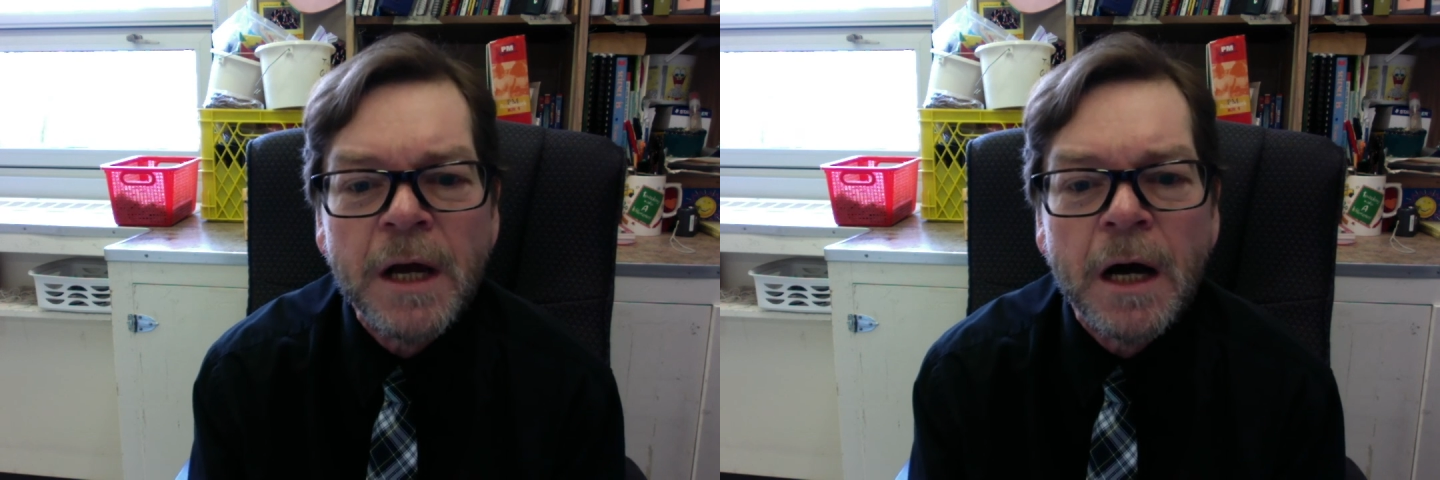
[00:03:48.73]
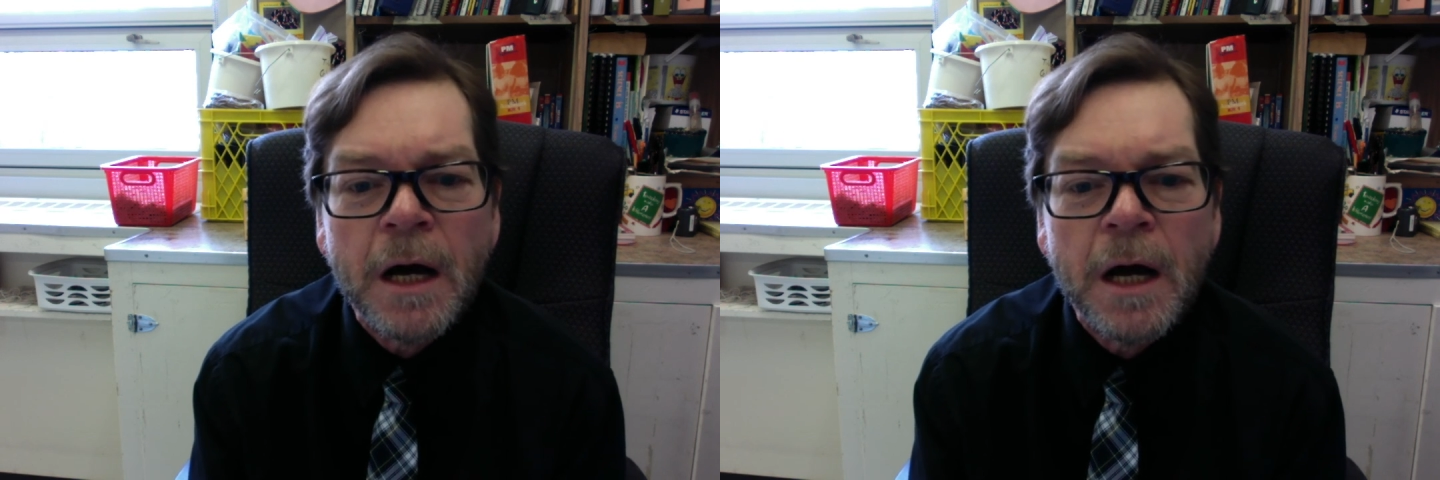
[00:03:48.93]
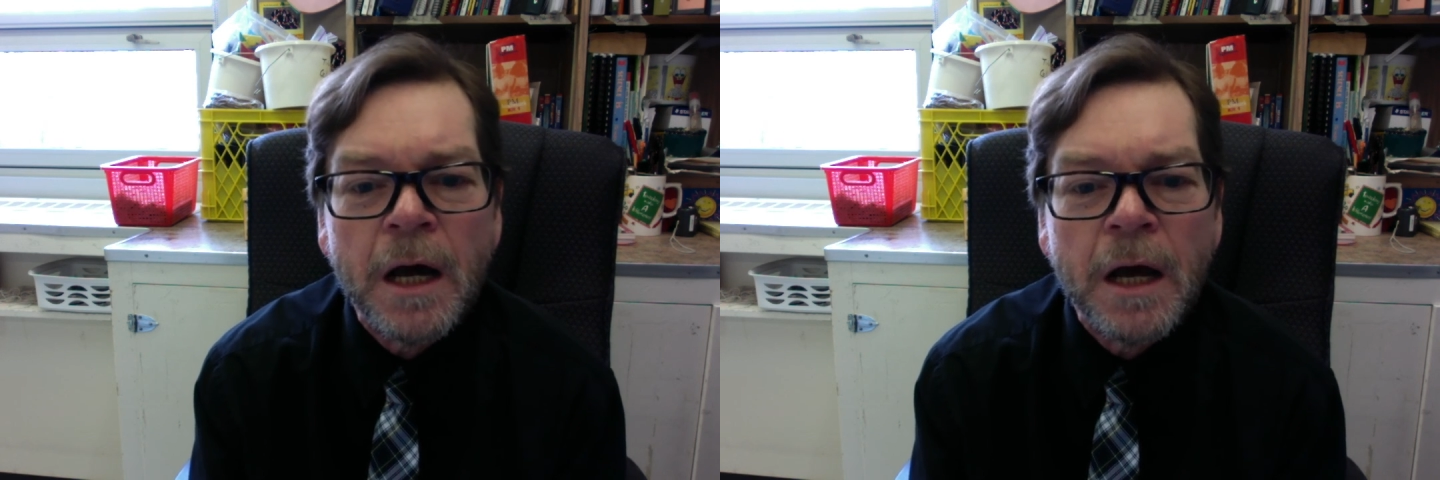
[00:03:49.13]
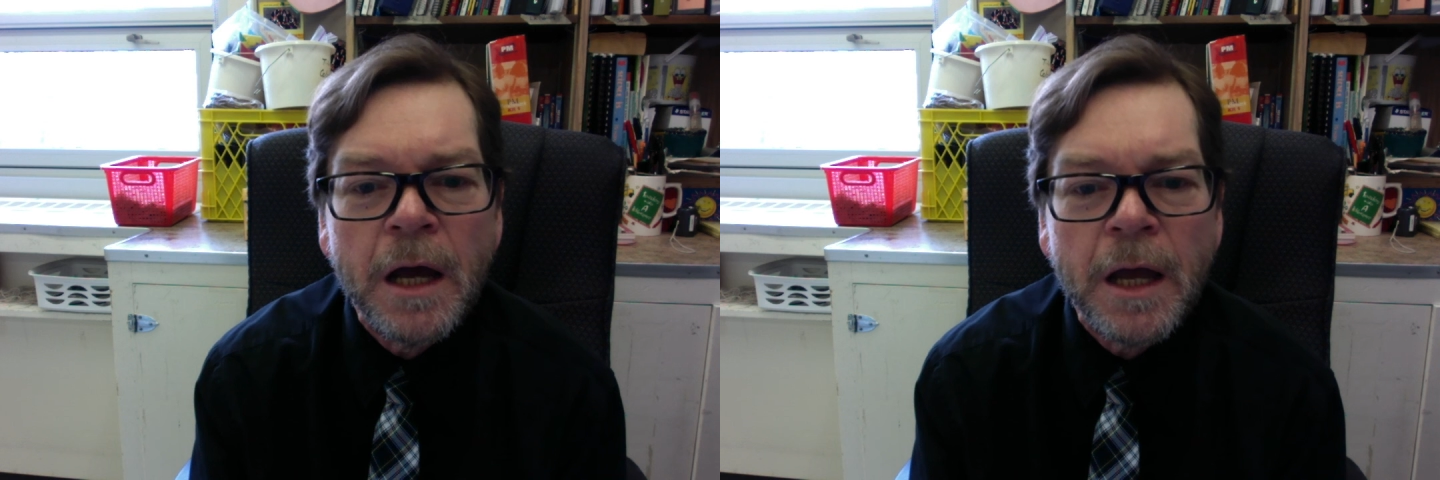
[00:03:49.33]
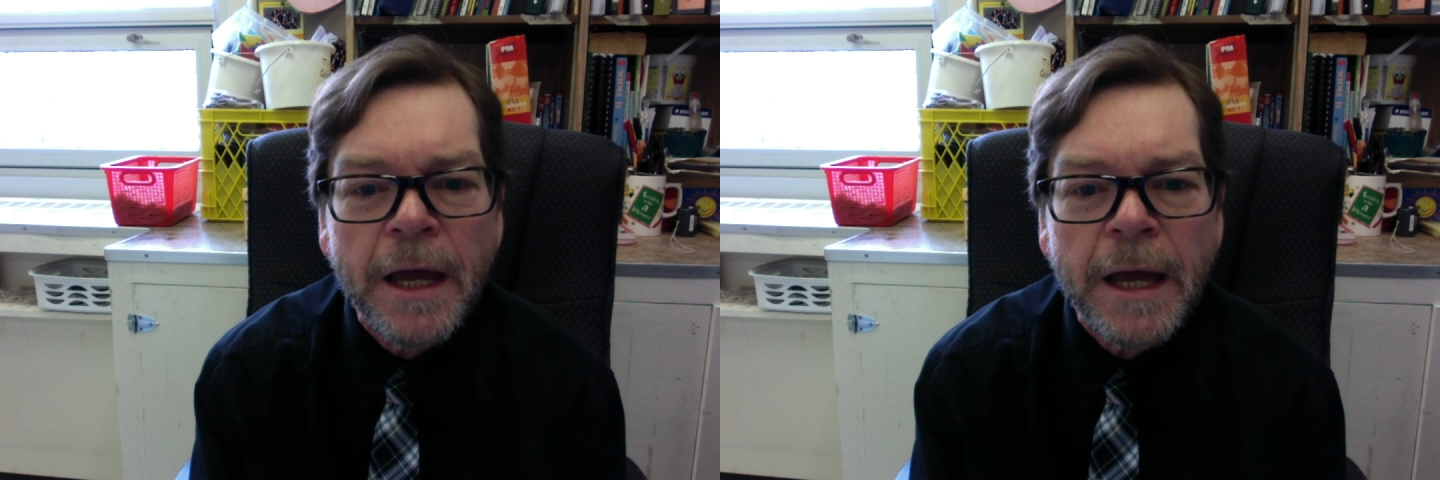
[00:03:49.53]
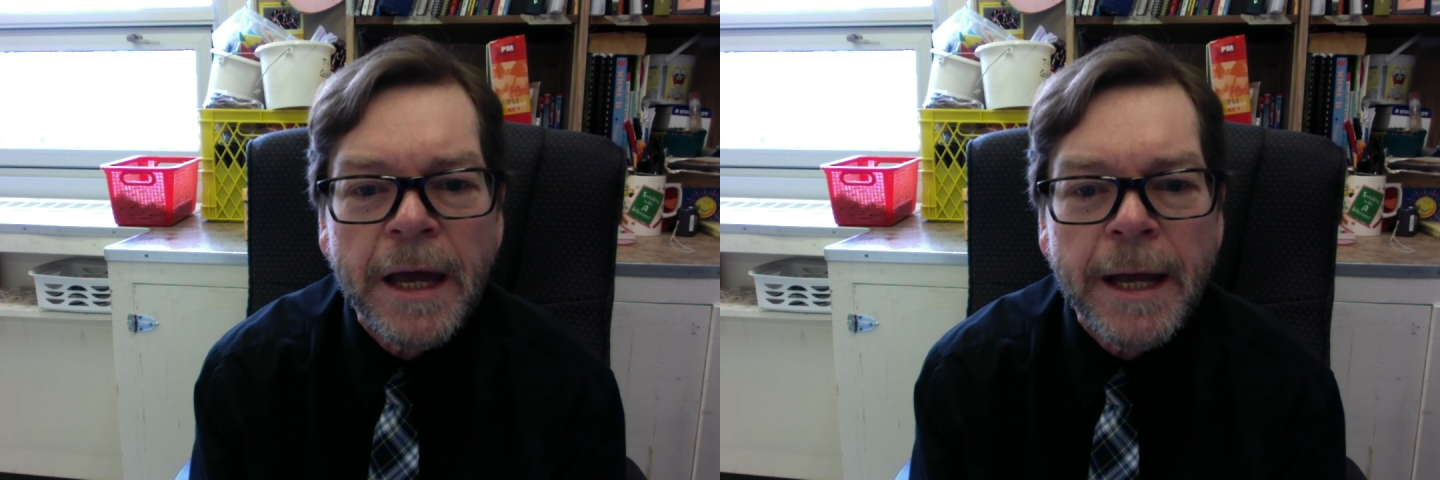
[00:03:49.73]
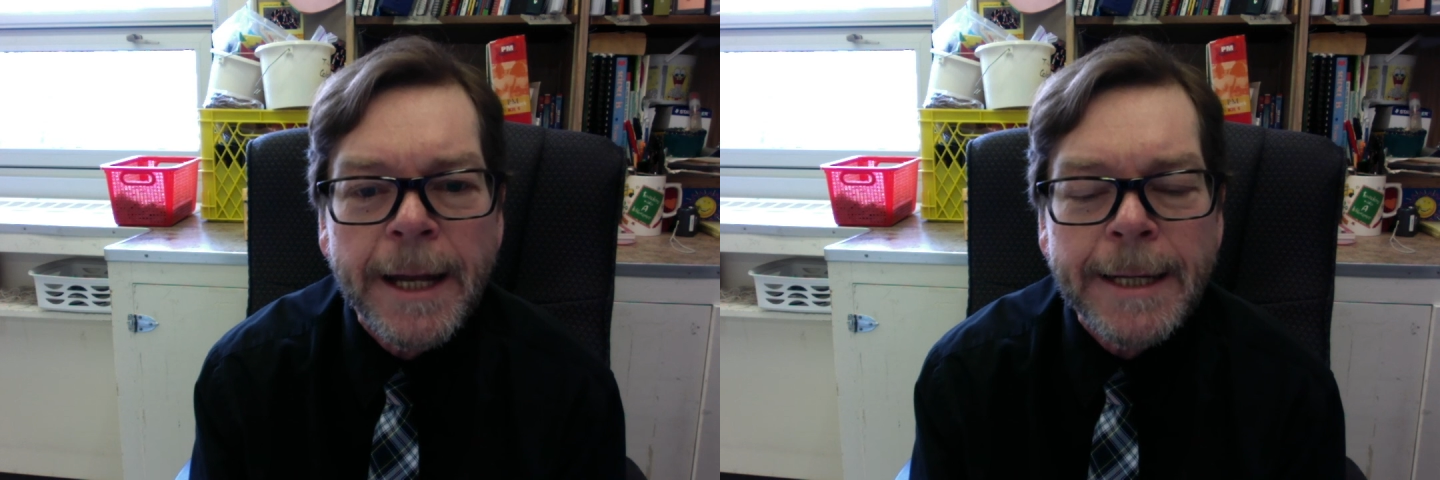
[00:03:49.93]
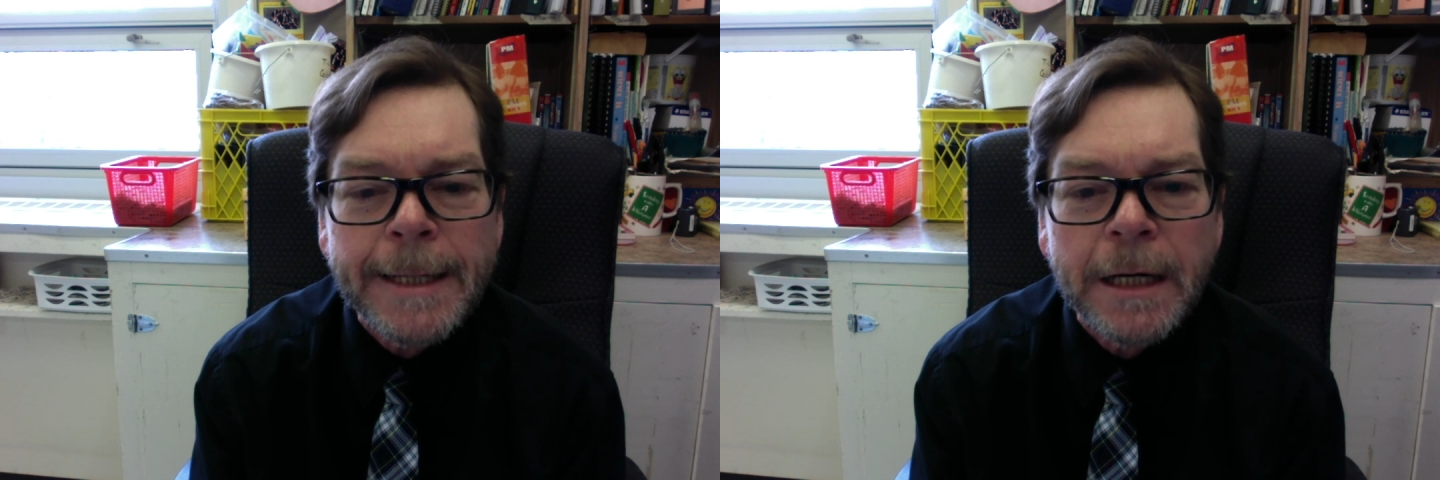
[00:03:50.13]

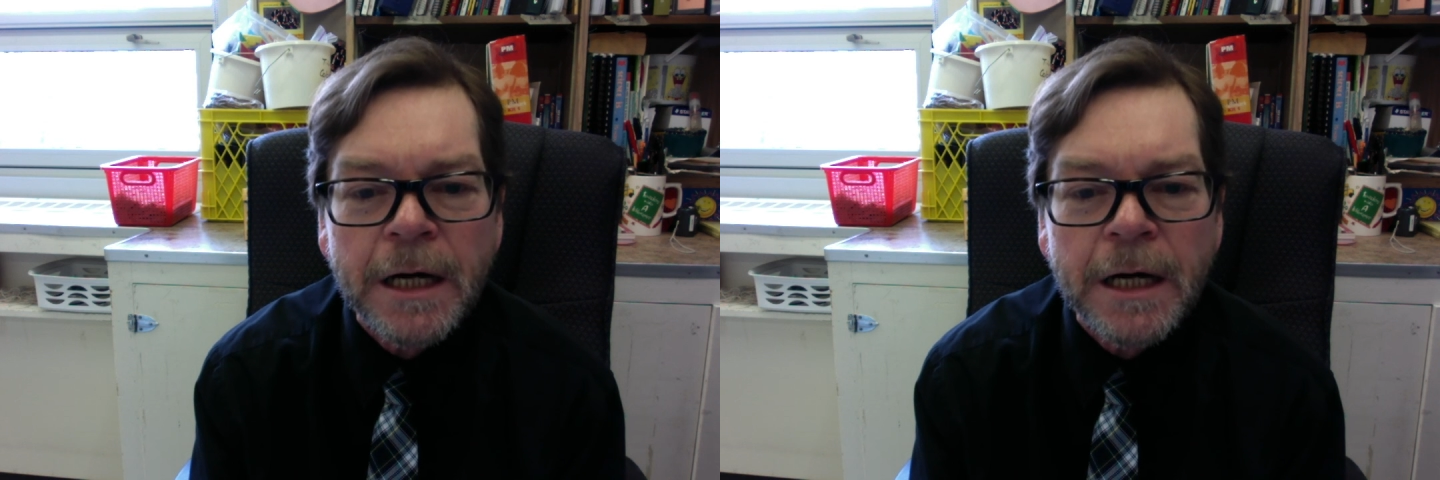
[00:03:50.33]
and